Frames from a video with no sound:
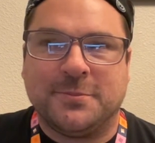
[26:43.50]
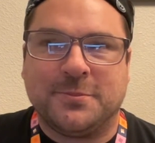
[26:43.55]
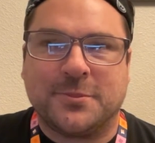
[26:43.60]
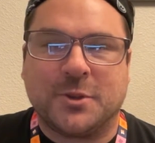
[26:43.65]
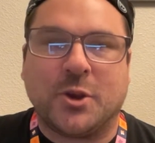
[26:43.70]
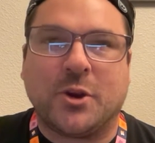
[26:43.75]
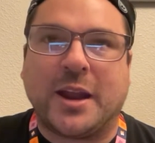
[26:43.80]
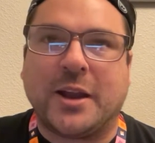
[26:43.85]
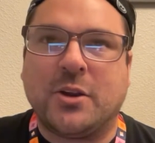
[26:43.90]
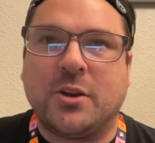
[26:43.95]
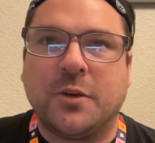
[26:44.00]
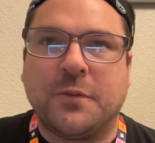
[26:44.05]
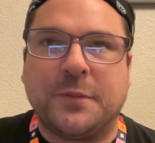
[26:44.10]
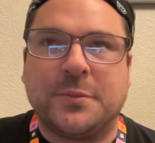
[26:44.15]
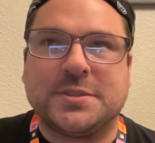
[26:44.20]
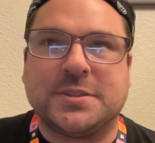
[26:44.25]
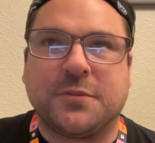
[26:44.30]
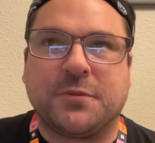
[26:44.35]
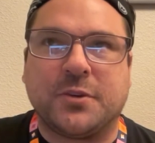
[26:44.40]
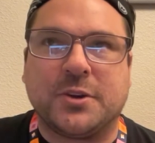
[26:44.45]
or I don't know if it
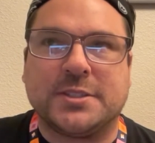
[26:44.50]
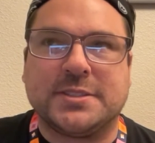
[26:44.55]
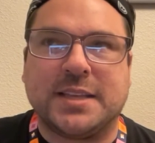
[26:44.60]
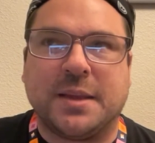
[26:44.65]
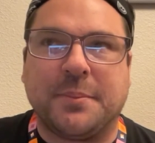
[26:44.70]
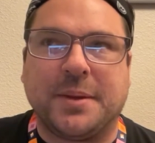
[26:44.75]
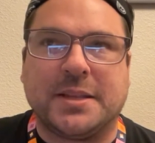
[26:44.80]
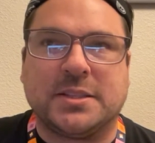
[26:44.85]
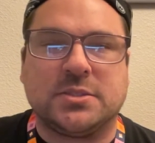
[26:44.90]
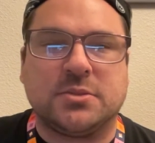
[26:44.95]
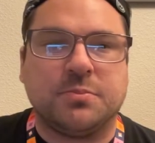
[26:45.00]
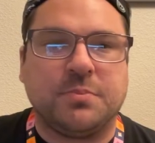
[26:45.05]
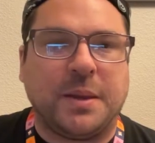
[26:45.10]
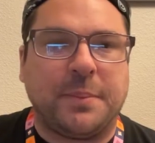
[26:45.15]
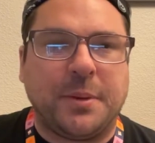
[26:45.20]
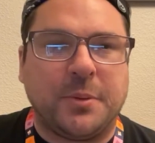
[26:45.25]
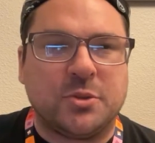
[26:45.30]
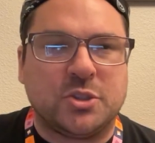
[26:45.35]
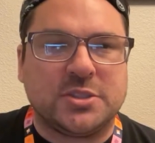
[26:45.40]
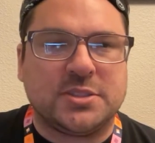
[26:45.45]
was the first 10 minutes,
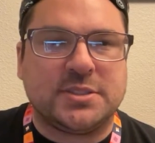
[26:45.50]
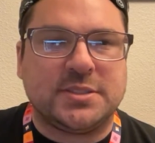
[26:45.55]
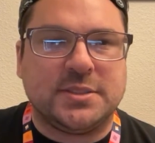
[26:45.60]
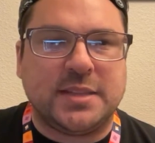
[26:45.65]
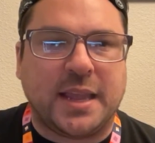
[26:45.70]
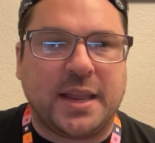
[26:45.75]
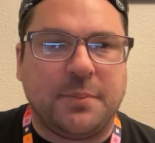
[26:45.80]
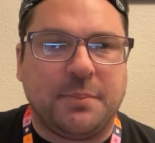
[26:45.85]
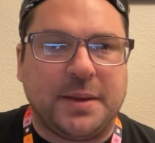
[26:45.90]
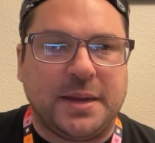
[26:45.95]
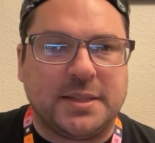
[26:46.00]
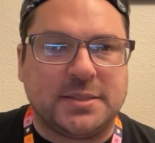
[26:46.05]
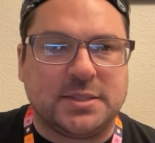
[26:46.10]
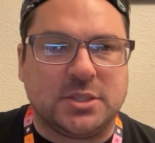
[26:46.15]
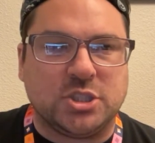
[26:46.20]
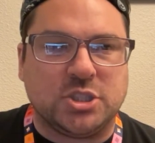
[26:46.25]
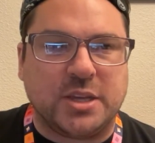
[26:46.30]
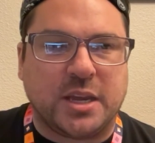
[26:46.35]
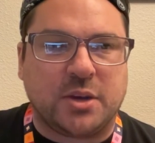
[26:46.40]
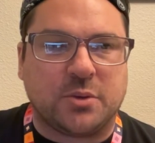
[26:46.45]
maybe it was just 10 minutes
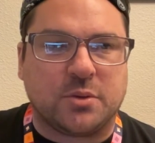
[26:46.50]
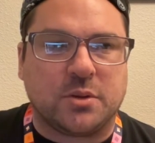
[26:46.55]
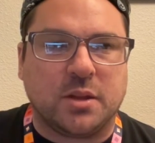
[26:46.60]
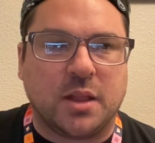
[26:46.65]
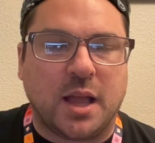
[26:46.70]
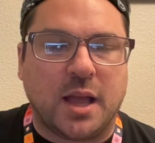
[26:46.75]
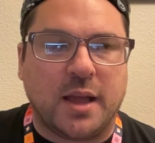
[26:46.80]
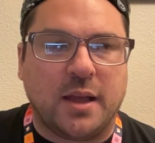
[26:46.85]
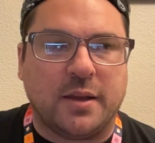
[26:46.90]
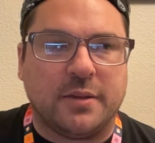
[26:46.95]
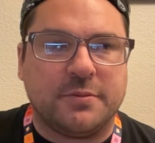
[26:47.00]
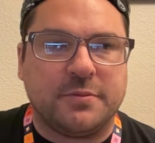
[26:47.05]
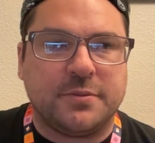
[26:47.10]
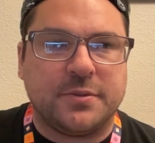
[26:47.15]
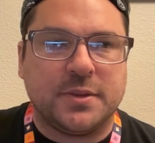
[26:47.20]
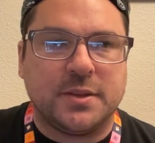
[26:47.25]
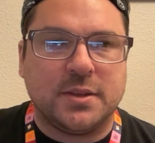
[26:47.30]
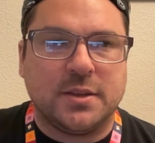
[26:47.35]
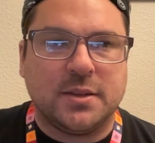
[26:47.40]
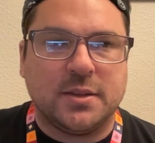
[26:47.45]
in general of
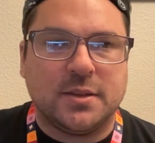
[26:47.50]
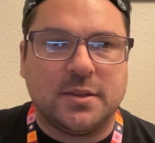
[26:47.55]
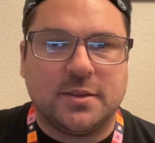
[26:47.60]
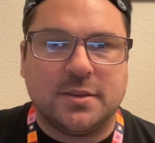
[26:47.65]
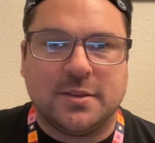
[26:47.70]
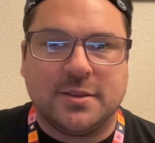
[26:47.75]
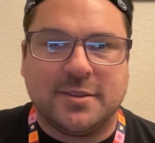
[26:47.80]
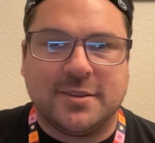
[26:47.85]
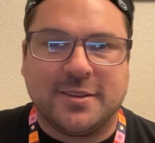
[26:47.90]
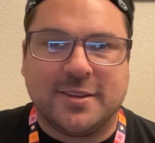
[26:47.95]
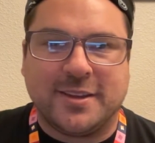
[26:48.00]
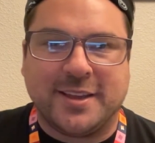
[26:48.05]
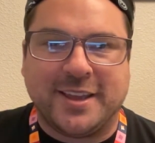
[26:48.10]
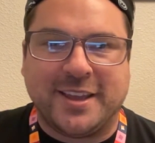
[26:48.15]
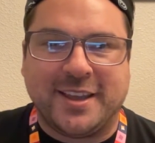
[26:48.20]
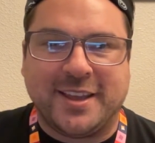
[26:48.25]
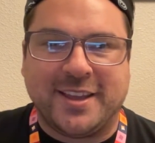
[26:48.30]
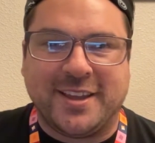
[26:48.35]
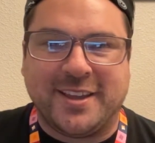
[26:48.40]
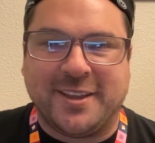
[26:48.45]

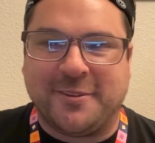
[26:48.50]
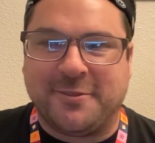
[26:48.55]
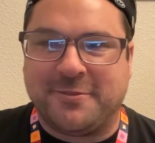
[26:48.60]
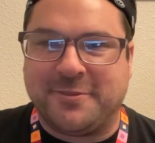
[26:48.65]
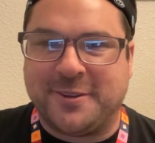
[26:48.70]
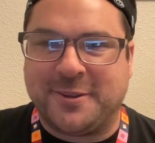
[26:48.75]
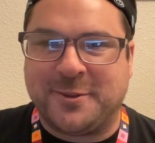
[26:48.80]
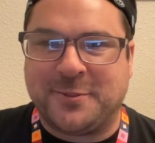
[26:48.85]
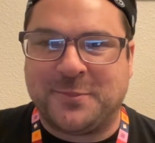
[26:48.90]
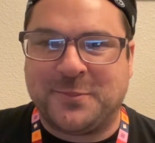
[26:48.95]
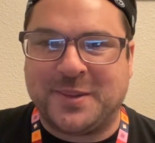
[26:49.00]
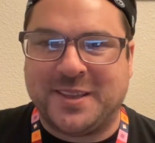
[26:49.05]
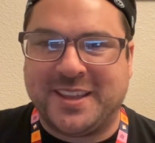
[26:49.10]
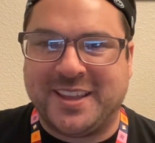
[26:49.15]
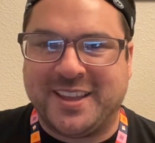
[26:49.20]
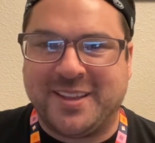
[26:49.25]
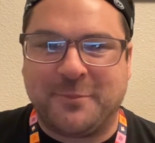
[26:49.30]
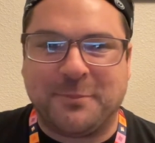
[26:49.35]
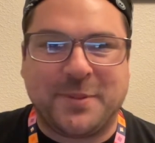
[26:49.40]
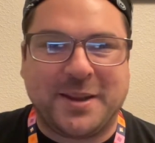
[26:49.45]
a film.
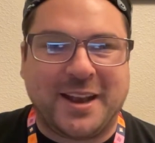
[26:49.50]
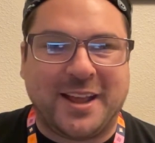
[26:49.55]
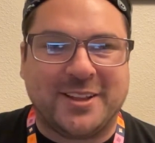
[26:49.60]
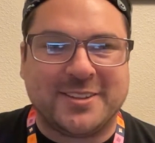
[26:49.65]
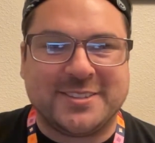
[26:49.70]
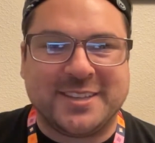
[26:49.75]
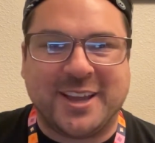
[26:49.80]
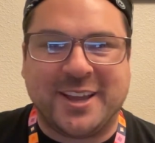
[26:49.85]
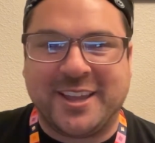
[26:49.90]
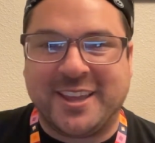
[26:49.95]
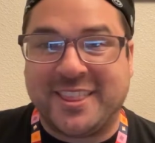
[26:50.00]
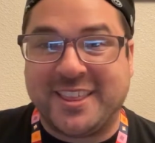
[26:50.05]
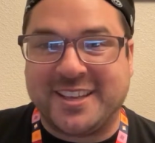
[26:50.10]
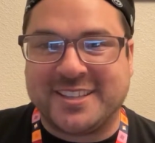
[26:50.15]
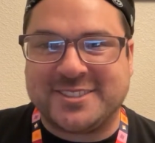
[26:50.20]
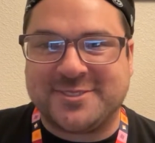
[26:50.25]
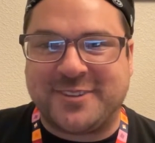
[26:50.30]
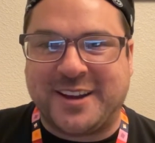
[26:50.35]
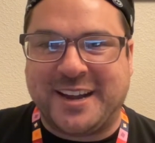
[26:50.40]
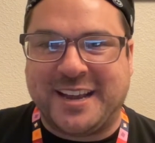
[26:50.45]
But I'll tell you
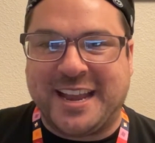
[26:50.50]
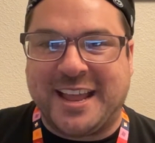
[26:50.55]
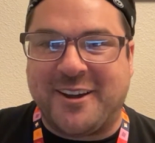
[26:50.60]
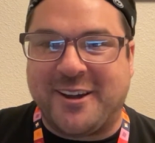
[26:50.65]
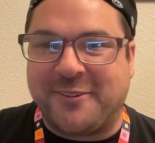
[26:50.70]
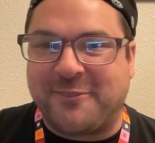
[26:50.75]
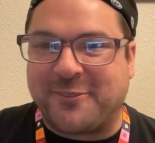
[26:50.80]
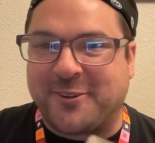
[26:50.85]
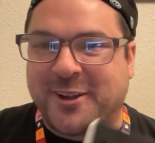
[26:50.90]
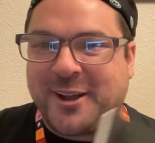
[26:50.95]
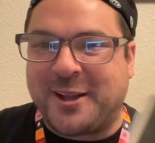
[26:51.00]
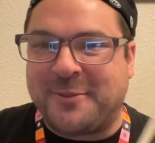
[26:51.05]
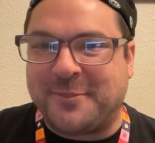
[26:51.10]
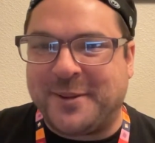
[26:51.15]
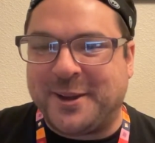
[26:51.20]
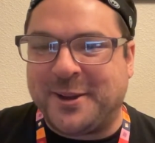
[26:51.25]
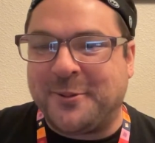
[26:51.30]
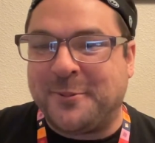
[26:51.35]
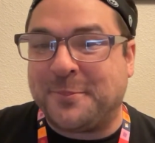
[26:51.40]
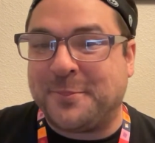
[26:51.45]
this right now, I forgot my
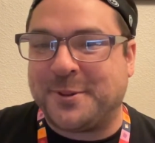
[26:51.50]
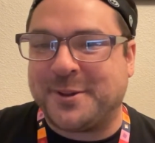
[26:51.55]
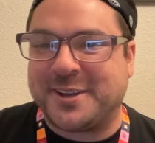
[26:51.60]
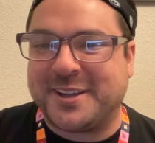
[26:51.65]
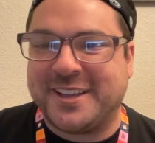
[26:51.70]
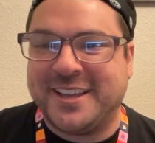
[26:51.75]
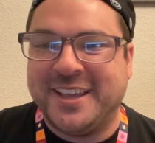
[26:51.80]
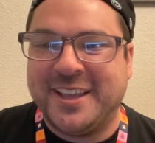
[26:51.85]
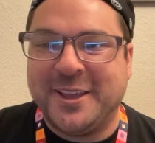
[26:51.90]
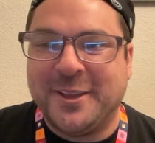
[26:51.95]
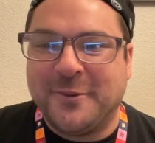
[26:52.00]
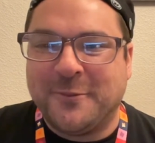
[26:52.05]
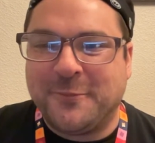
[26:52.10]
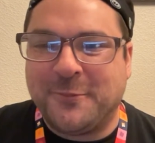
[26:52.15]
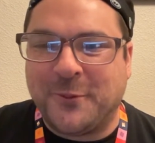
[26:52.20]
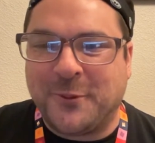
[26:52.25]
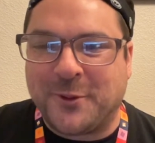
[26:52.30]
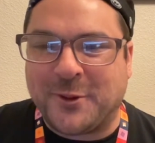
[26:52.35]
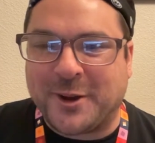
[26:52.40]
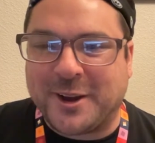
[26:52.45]
notebook
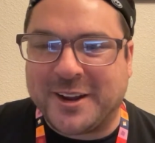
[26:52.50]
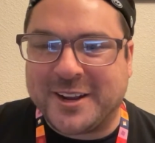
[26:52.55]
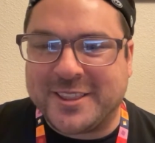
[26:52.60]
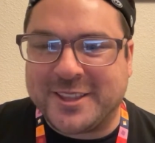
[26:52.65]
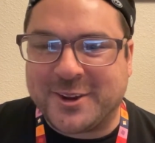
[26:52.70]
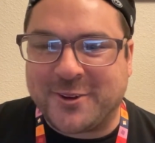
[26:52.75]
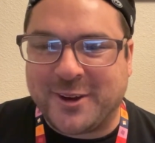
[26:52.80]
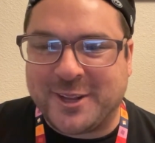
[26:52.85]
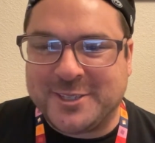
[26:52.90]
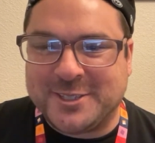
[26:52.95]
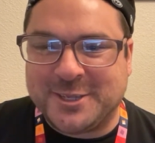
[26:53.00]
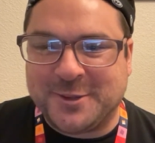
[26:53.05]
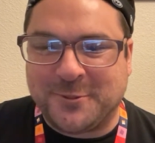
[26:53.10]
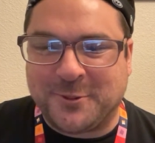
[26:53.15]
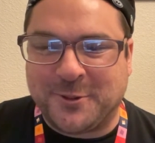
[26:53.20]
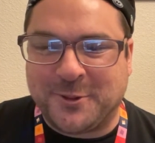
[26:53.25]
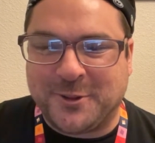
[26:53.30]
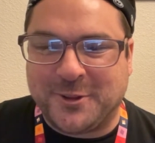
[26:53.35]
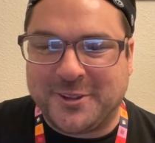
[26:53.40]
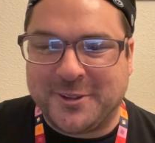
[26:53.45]
for the
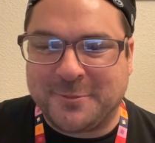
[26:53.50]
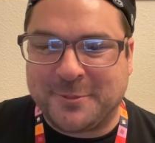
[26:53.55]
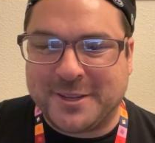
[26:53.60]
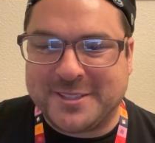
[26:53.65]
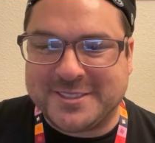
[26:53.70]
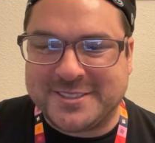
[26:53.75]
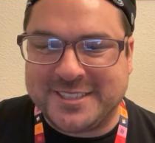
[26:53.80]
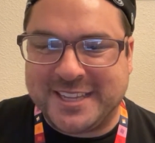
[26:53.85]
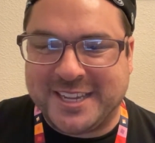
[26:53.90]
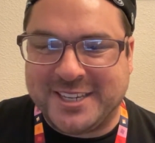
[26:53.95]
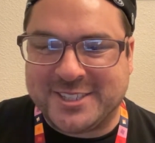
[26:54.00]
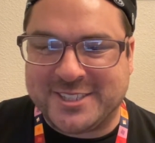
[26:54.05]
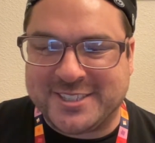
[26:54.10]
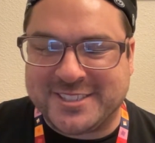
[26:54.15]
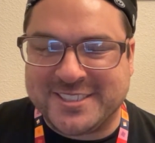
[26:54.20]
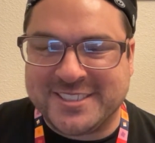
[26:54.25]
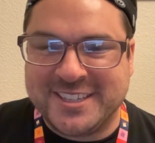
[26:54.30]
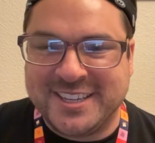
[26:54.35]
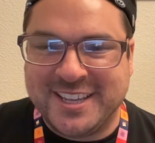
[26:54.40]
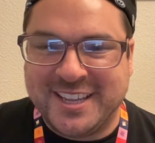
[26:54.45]
Crunchyroll
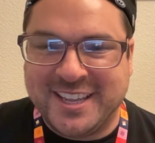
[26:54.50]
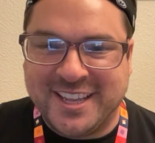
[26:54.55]
presentation.